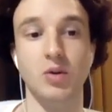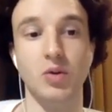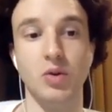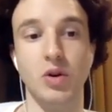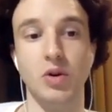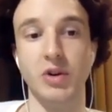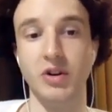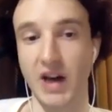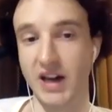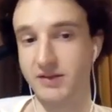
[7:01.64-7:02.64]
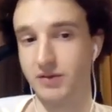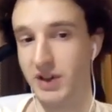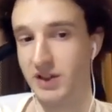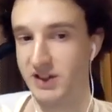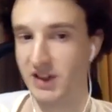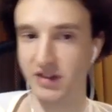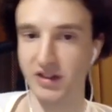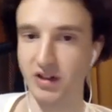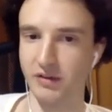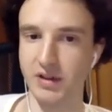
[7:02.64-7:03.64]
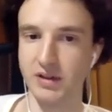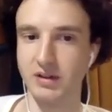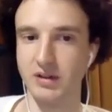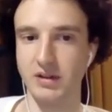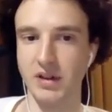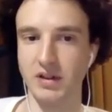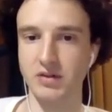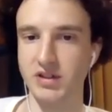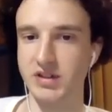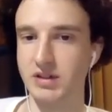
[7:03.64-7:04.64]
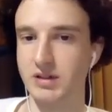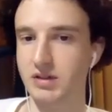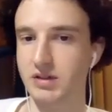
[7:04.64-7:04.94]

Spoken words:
We could ask for a consensus halving that uses the